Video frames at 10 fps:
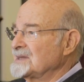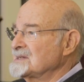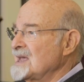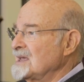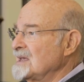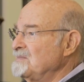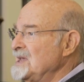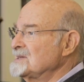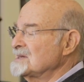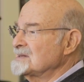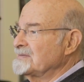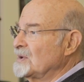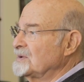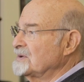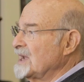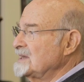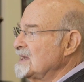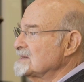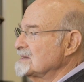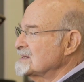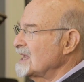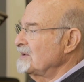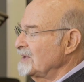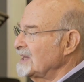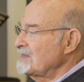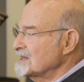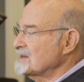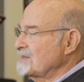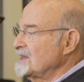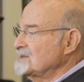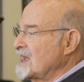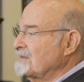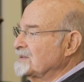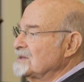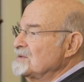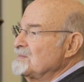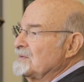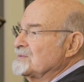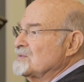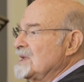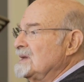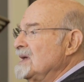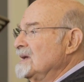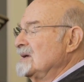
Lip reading: It's taking pieces of older ideas and saying, really, these are things you have to do between